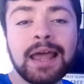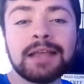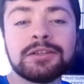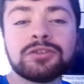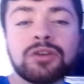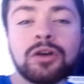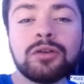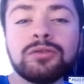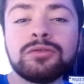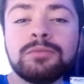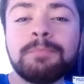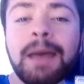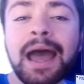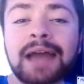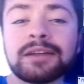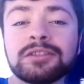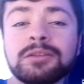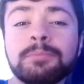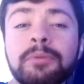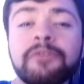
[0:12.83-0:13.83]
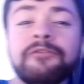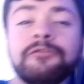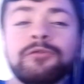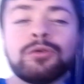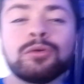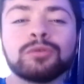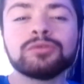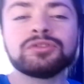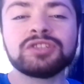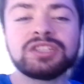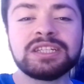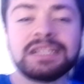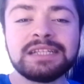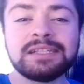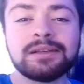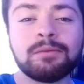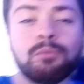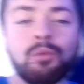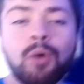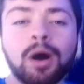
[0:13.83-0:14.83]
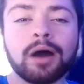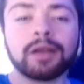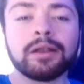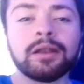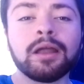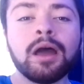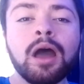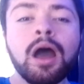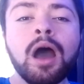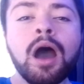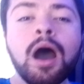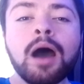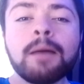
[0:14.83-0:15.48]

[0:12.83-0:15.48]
Let's go back to before Season 1,